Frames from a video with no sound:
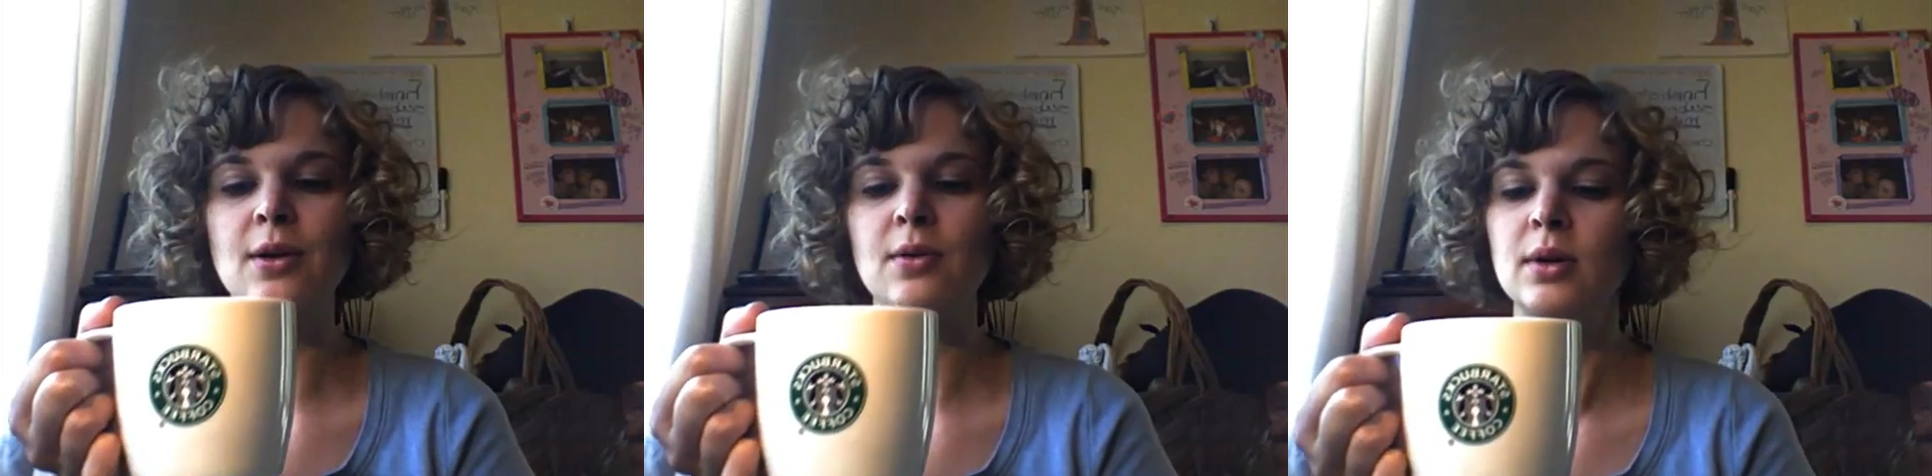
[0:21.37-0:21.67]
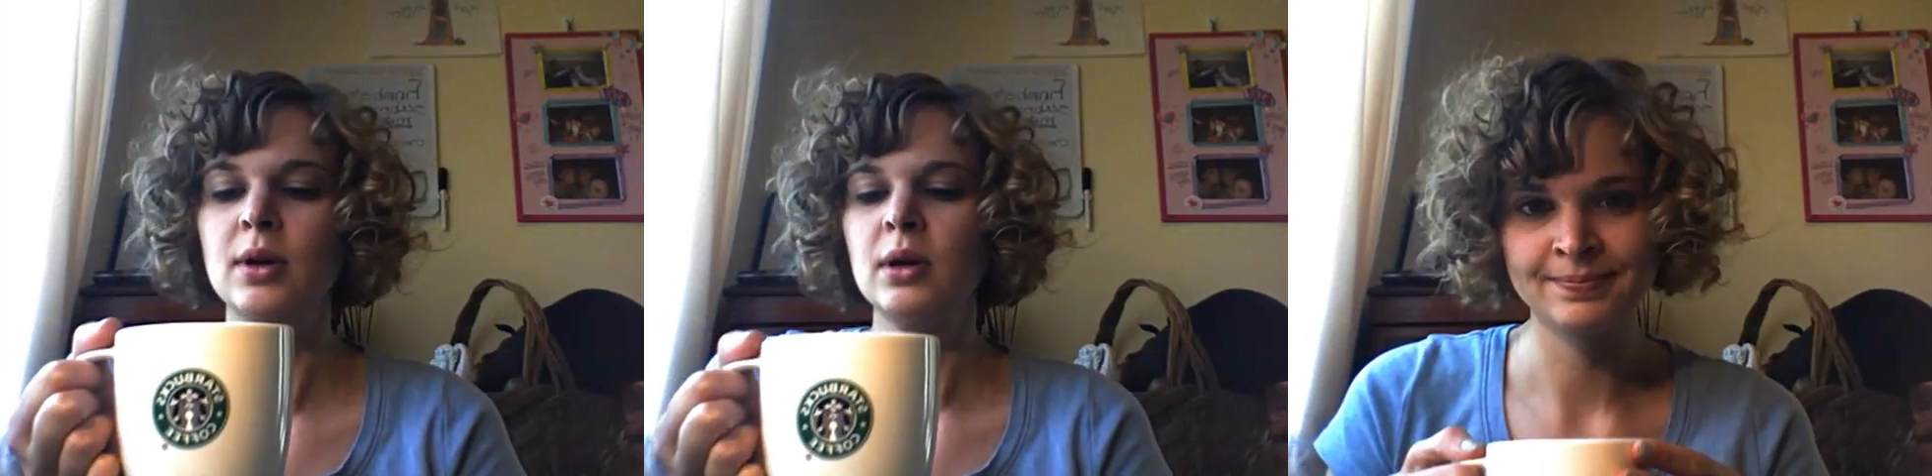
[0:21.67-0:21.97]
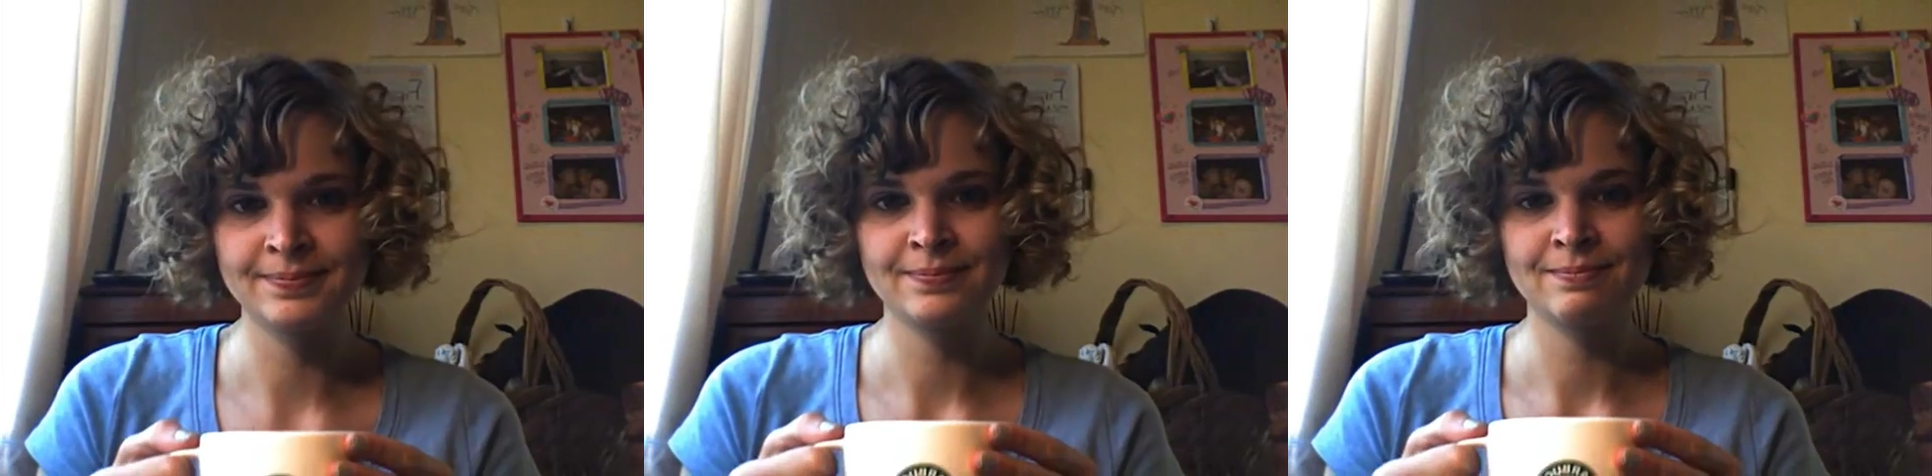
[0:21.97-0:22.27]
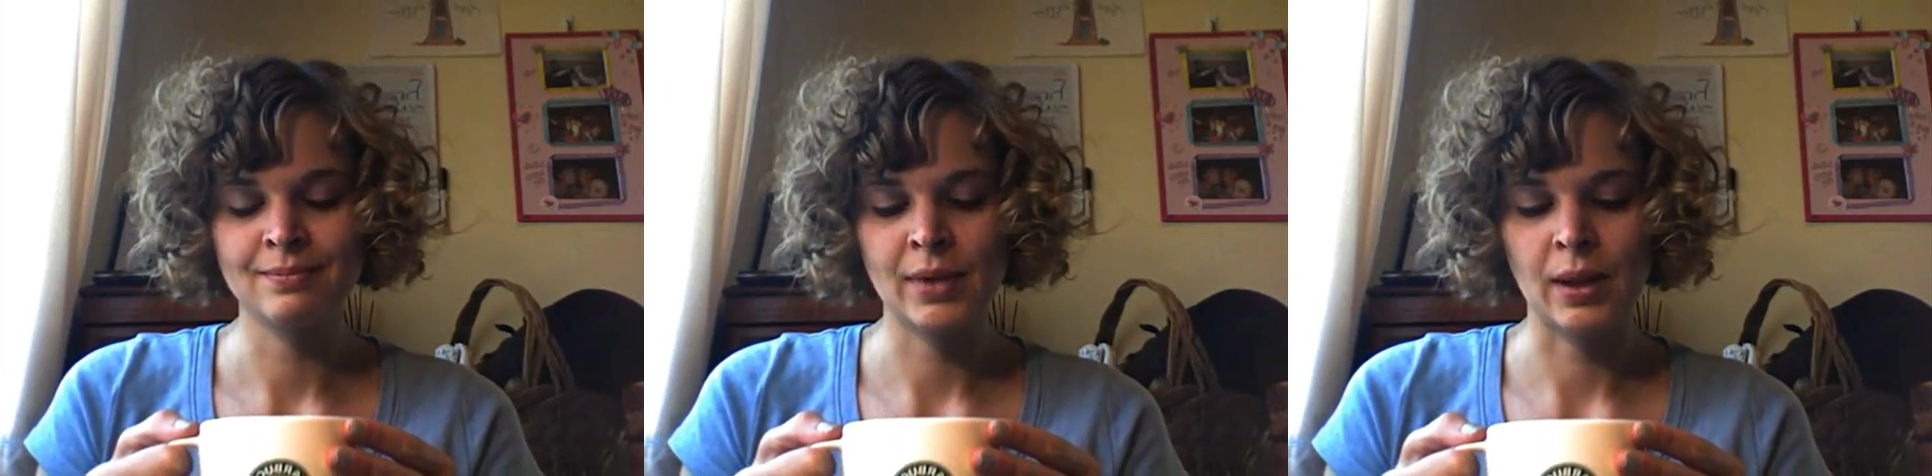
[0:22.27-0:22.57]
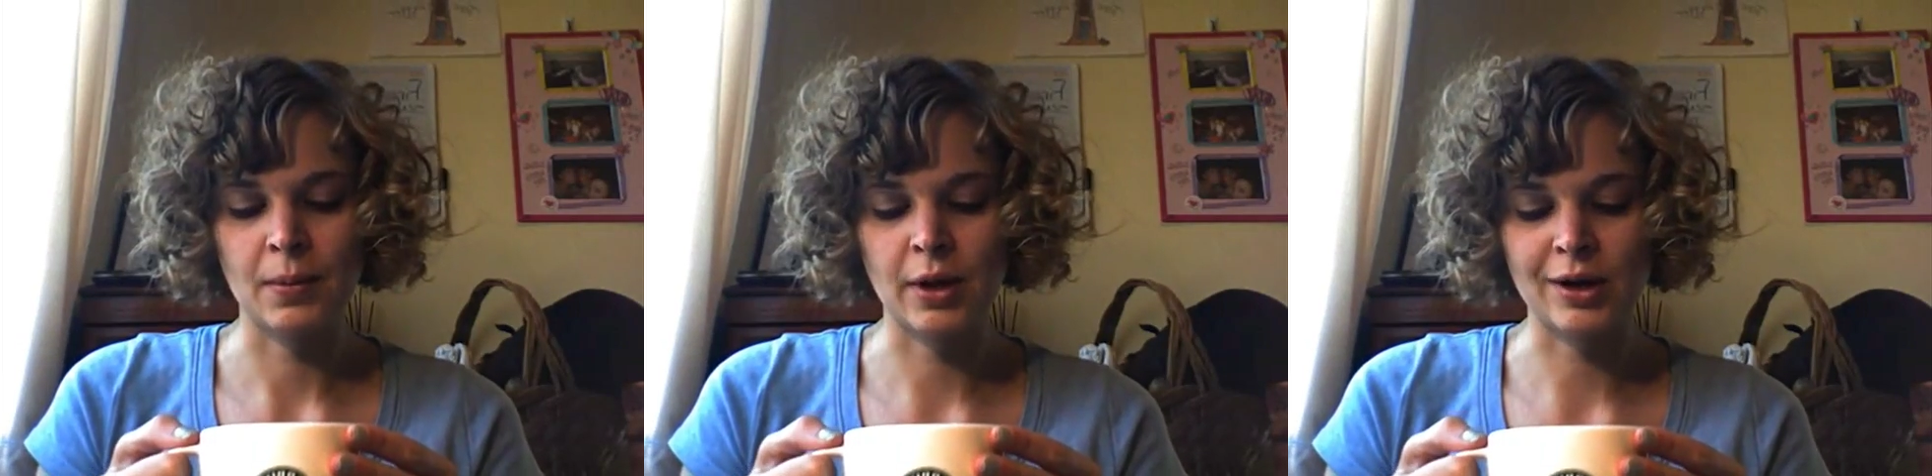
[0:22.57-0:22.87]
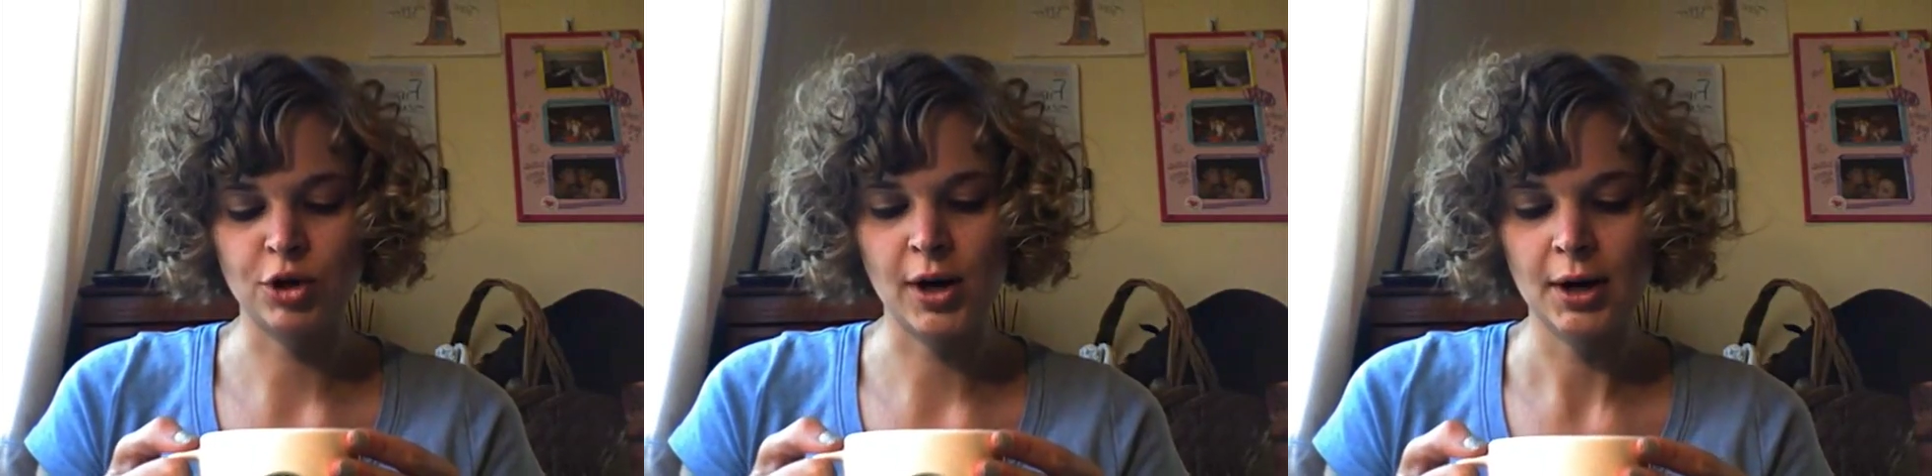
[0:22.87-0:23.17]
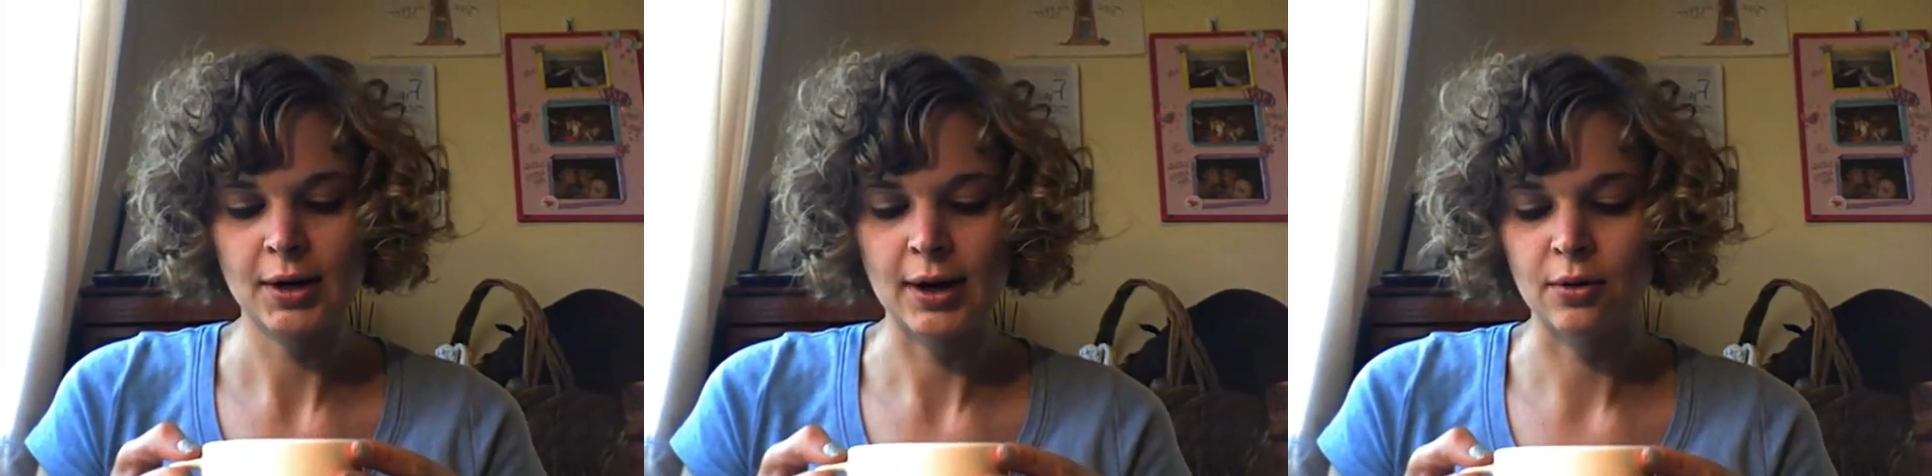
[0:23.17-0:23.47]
I'm gonna try it now,